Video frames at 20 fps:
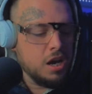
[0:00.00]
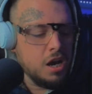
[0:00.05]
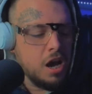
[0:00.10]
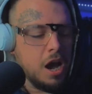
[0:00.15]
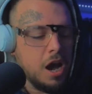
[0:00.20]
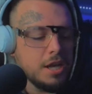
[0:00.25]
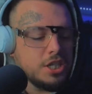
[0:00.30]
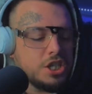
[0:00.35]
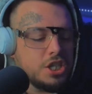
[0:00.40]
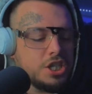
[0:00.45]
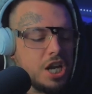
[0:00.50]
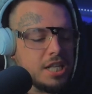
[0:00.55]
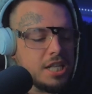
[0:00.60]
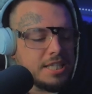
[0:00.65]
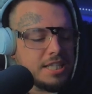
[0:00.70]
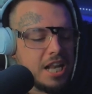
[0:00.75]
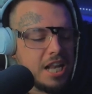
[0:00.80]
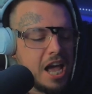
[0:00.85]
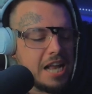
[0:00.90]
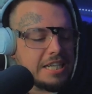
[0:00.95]
I'd so
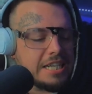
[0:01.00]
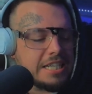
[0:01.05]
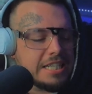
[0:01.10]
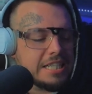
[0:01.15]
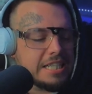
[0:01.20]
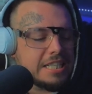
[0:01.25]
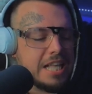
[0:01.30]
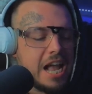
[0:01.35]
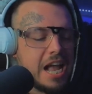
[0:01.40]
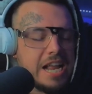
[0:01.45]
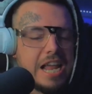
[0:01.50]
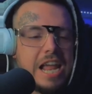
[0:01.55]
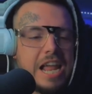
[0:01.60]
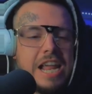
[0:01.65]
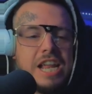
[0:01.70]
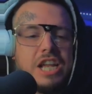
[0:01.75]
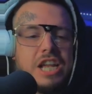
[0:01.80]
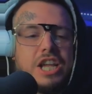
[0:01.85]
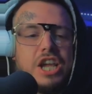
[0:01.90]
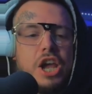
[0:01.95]
just like to say
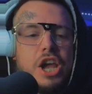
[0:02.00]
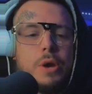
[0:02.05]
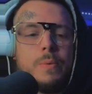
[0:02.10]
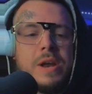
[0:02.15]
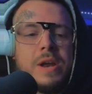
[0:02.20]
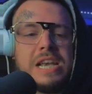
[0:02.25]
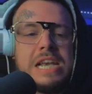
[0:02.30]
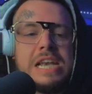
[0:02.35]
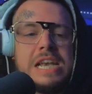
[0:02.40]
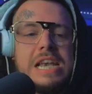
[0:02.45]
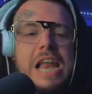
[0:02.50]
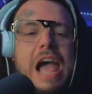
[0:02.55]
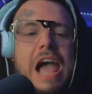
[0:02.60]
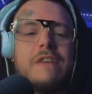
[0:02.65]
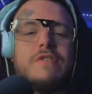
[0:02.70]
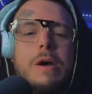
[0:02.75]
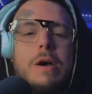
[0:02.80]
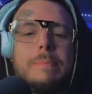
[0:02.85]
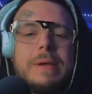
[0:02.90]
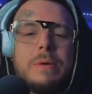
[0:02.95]
EQ would
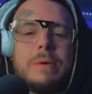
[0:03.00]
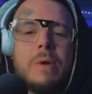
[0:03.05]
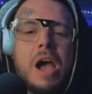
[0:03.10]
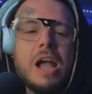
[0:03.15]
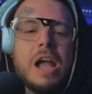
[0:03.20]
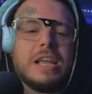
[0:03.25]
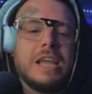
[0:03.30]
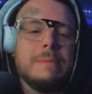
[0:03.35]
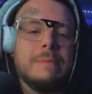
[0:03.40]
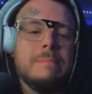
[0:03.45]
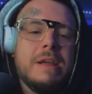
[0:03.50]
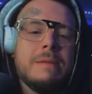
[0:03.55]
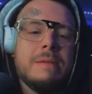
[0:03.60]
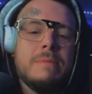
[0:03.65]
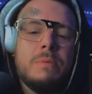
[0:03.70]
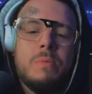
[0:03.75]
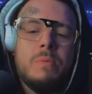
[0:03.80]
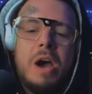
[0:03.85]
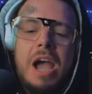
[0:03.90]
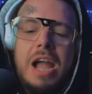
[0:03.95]
never be working
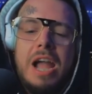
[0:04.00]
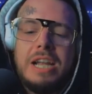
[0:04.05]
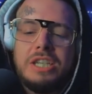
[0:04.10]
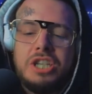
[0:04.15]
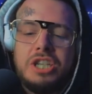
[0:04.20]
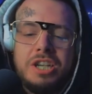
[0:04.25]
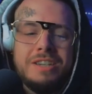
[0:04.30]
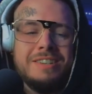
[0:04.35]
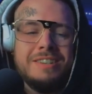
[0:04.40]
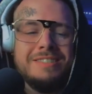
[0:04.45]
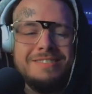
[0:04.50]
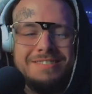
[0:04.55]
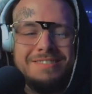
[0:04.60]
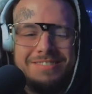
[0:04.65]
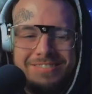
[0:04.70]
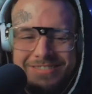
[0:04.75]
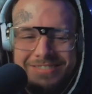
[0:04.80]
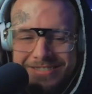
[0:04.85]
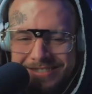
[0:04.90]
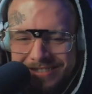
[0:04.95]
minimum wage.
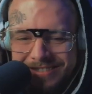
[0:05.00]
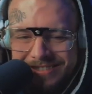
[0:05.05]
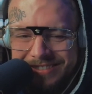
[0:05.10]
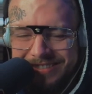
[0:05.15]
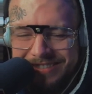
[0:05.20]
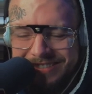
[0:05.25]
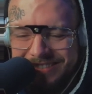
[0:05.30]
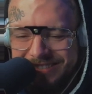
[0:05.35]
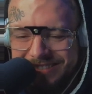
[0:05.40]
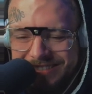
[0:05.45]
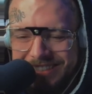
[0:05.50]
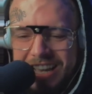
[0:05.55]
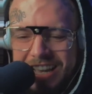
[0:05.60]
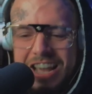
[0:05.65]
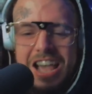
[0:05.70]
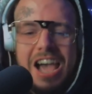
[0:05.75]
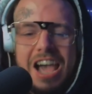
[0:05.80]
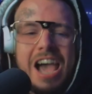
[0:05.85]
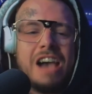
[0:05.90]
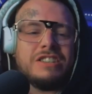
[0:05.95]

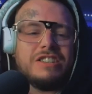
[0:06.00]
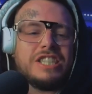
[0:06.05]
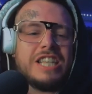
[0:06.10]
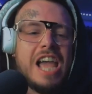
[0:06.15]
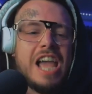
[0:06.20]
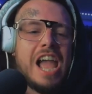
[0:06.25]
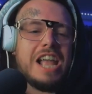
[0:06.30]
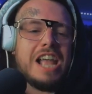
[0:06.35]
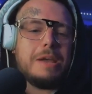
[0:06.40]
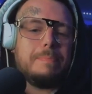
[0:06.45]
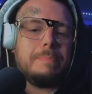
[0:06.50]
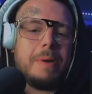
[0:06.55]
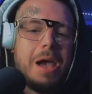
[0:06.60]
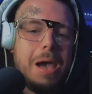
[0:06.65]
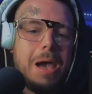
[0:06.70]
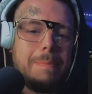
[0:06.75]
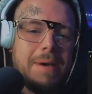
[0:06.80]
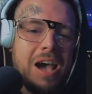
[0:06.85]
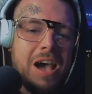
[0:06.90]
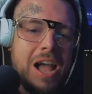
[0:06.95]
How dare you put
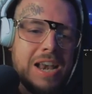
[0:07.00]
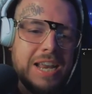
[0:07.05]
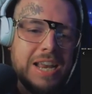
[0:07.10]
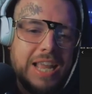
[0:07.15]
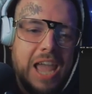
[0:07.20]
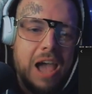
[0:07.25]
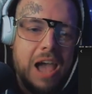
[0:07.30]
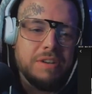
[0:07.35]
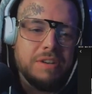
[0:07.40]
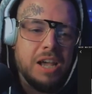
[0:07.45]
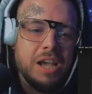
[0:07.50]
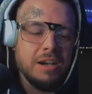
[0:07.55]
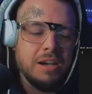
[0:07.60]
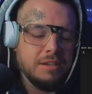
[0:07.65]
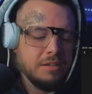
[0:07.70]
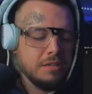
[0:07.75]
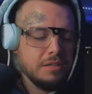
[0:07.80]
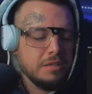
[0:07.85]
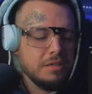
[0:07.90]
her behind the counter?